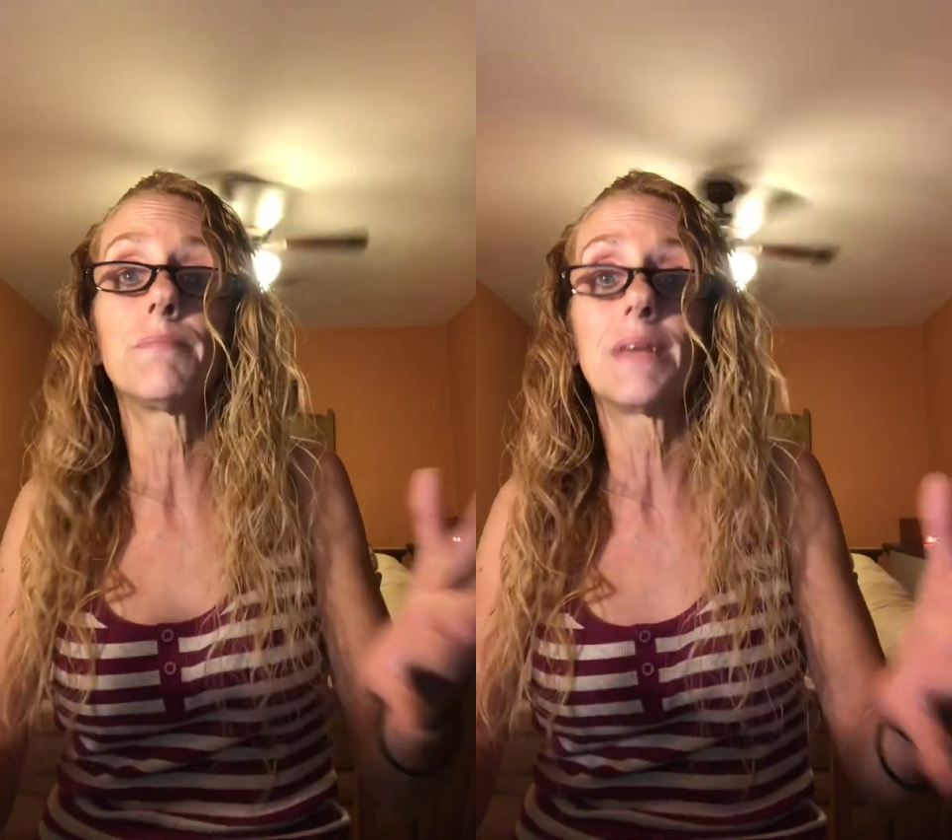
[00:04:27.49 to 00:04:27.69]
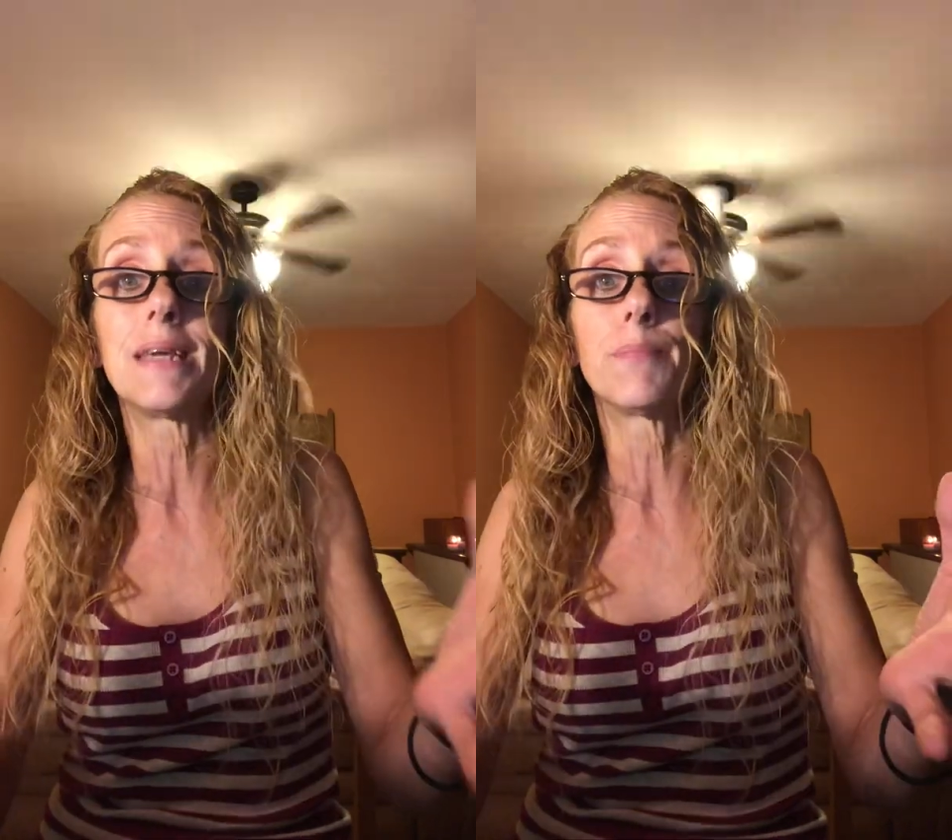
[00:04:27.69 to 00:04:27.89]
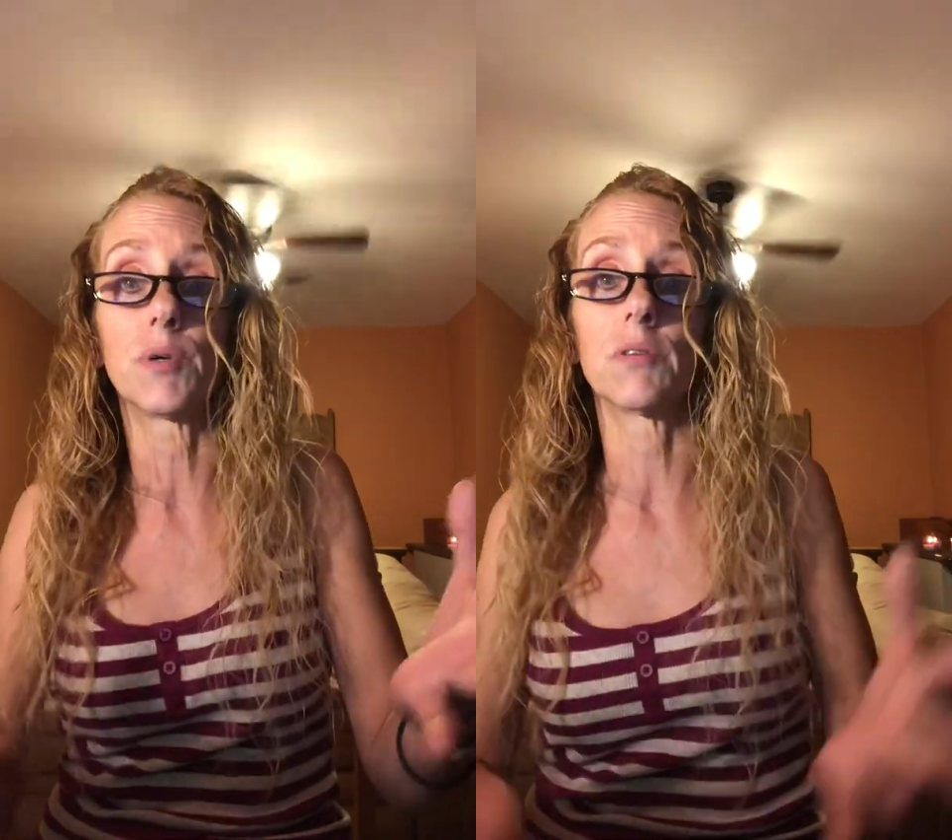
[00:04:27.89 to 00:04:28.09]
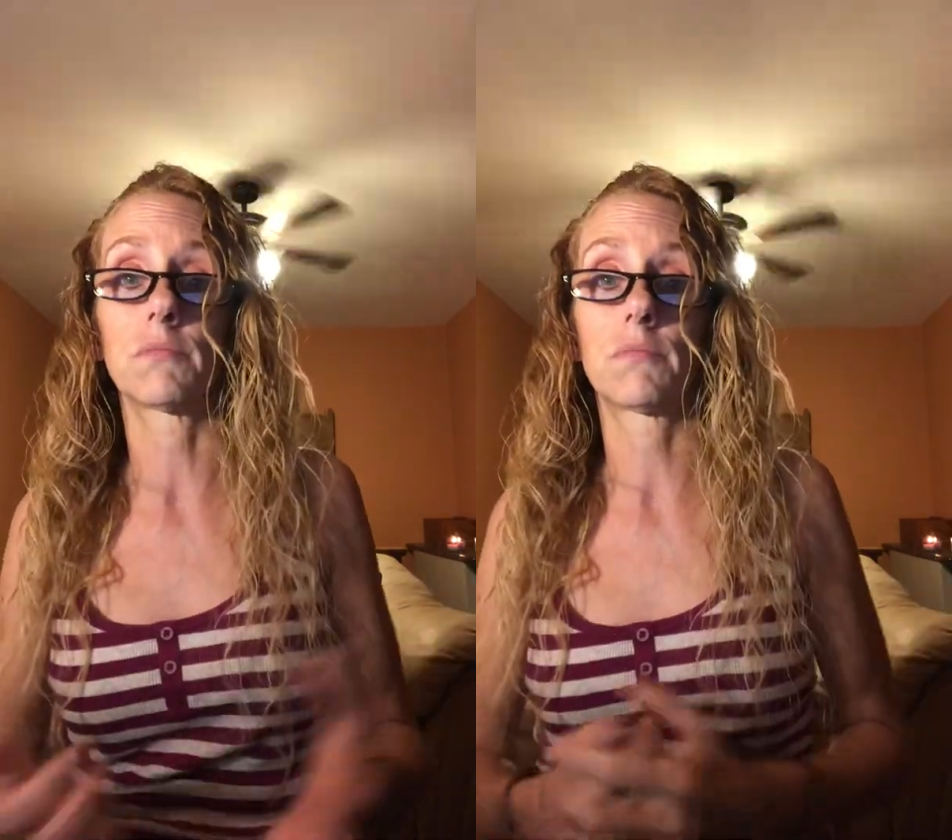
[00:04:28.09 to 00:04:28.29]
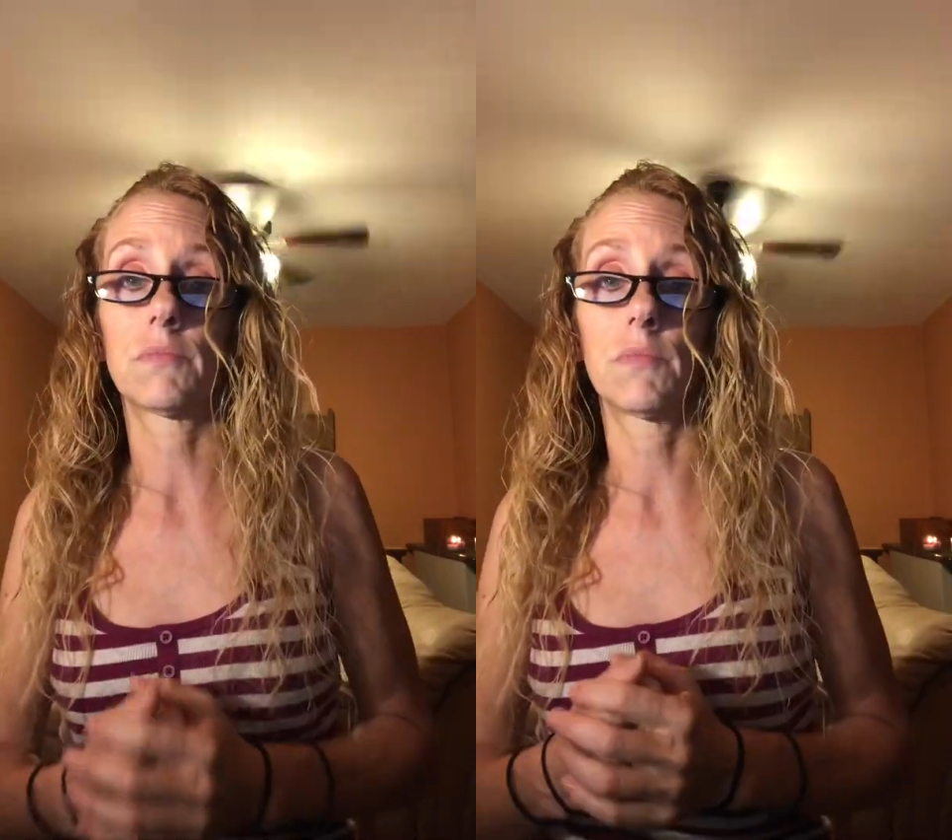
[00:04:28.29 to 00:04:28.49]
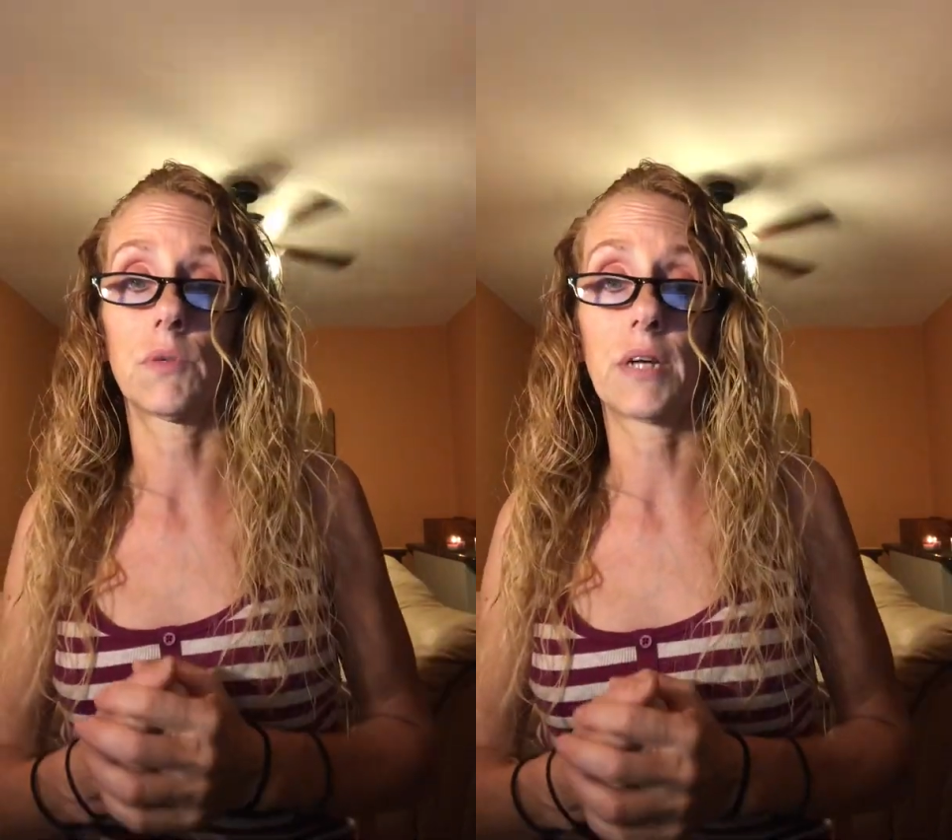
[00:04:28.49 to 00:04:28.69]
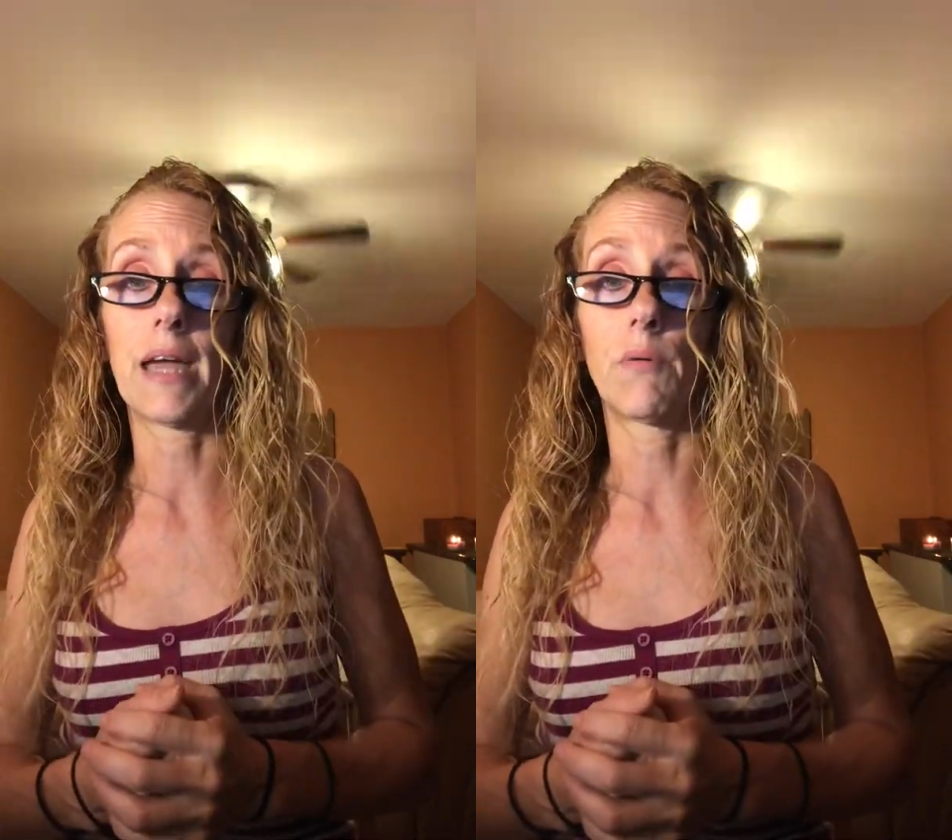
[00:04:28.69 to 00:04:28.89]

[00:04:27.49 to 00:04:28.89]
people, okay?